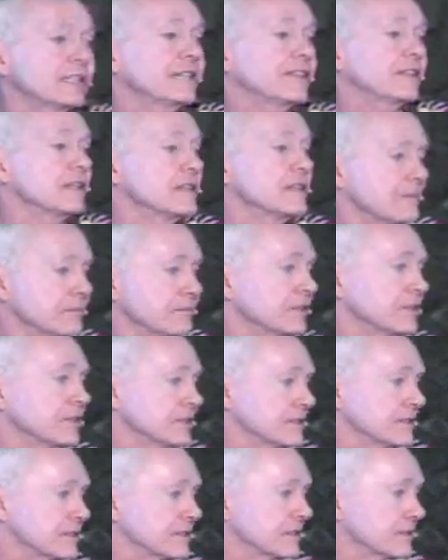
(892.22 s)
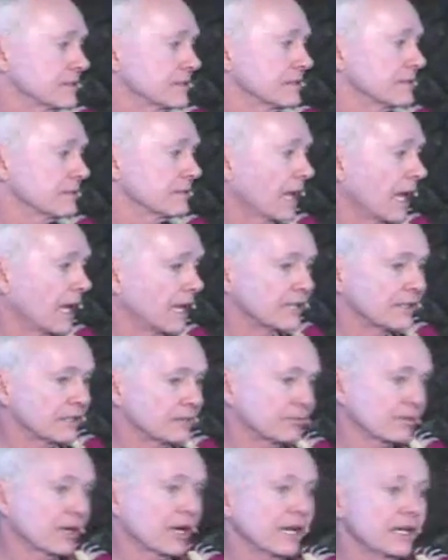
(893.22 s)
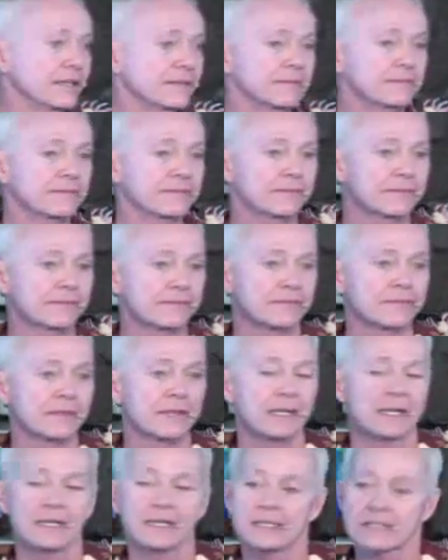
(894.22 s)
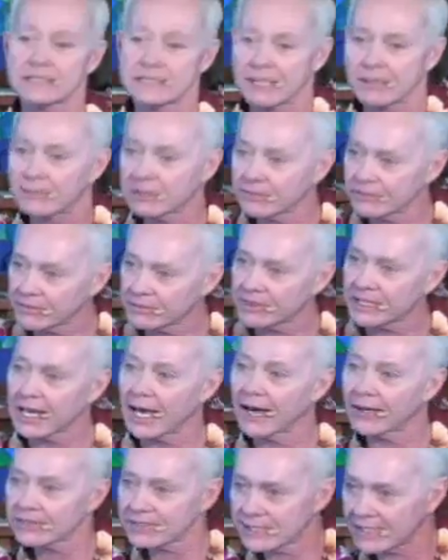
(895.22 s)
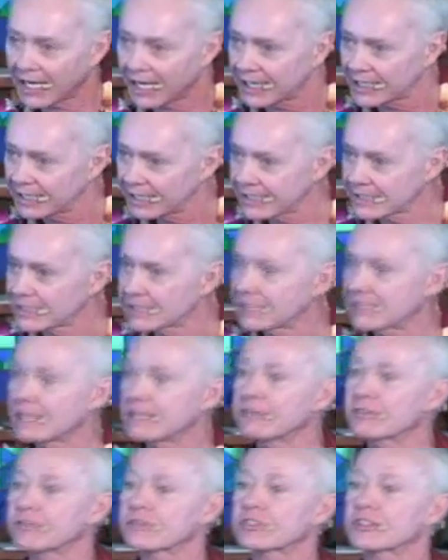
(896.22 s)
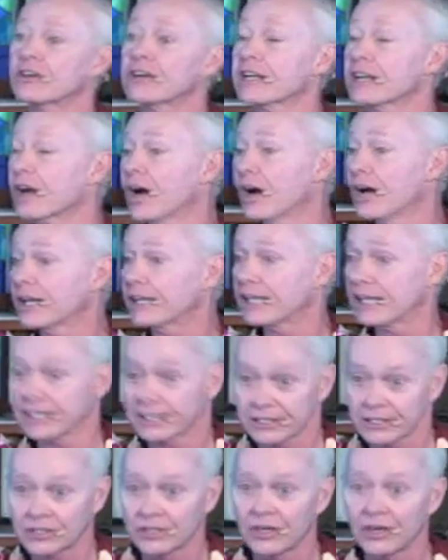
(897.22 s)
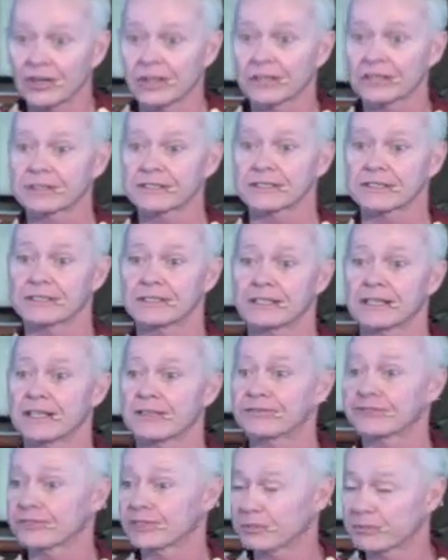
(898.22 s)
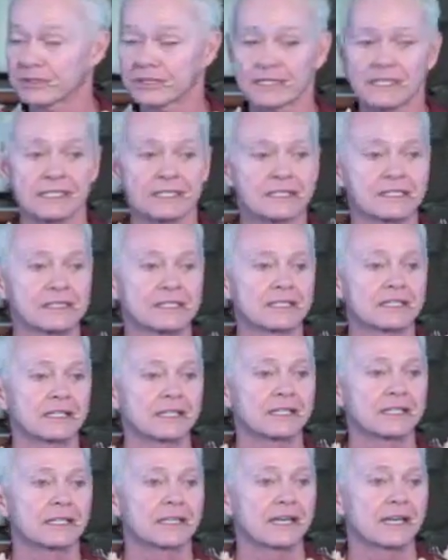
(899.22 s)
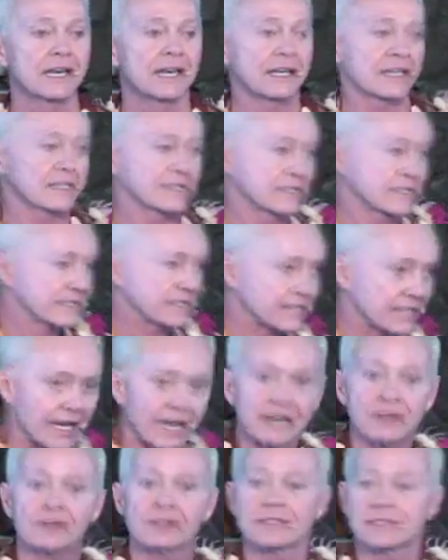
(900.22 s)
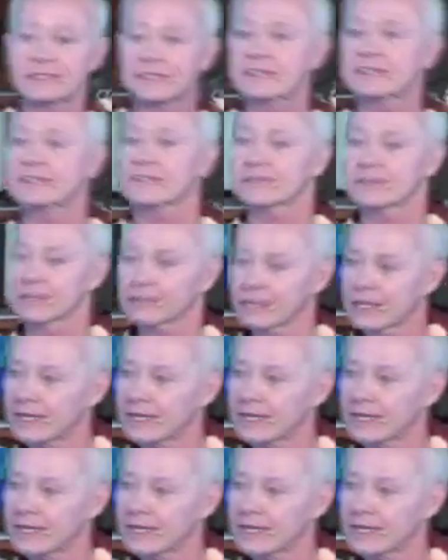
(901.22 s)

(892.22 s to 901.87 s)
get the numbers lined up right. Someone from the outside had seen what was going on and called the police. And as the sirens were